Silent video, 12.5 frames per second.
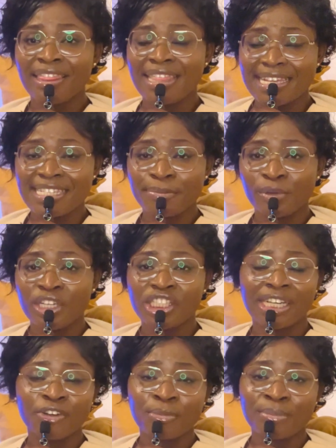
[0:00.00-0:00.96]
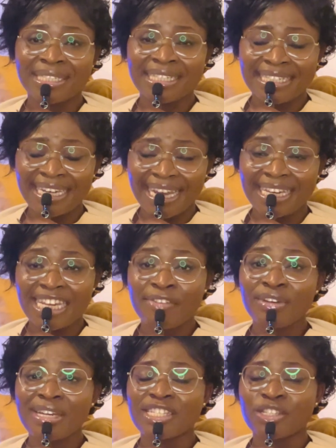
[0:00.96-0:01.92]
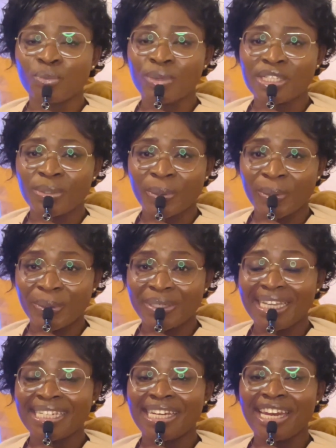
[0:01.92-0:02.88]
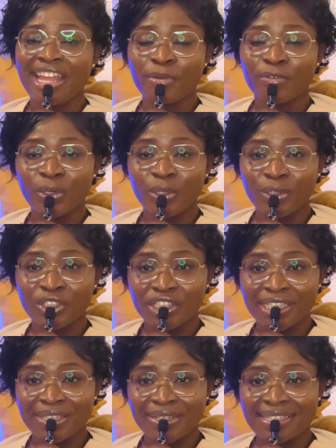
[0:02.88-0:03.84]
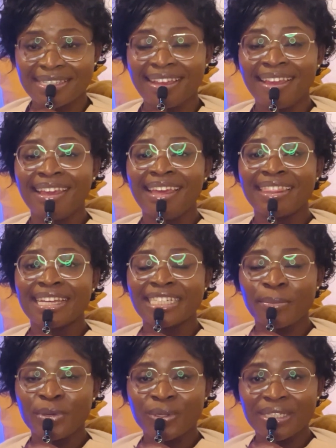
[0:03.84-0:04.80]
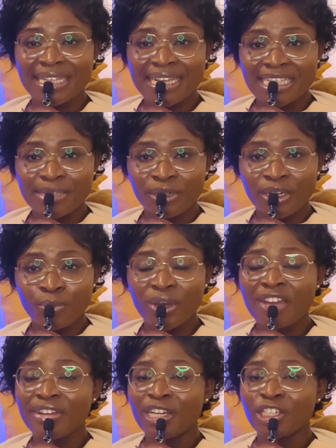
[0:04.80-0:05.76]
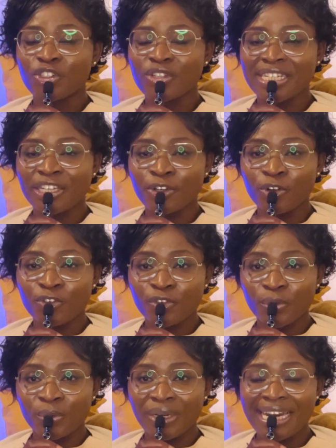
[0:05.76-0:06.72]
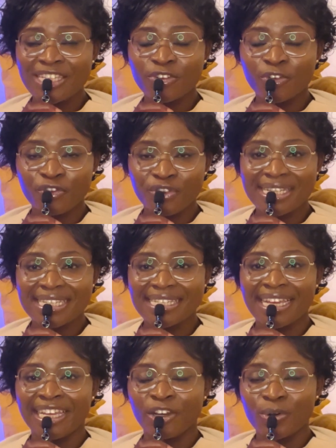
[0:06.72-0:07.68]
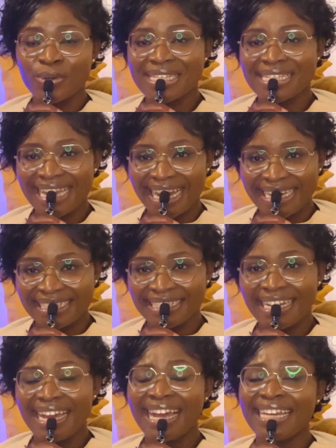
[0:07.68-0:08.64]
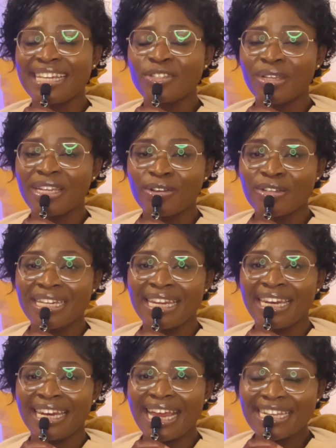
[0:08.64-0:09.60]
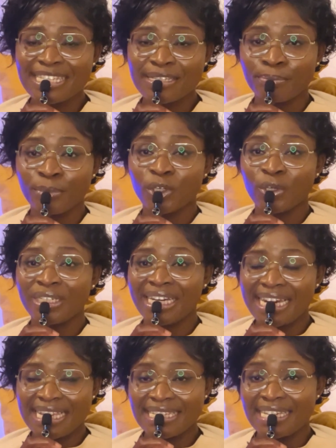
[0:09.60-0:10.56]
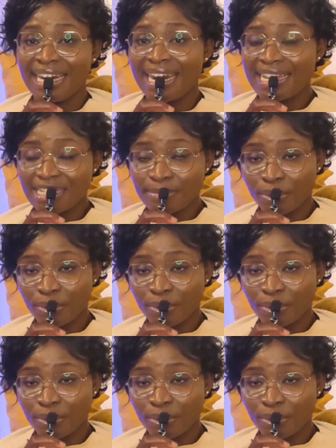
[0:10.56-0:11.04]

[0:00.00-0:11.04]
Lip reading: testimony shall not be denied, even as you wait on God, in the name of the Lord Jesus. That shall be your testimony. Whatever you are trusting God for, let your faith in God stand. And this leads us to the last but not the least, the next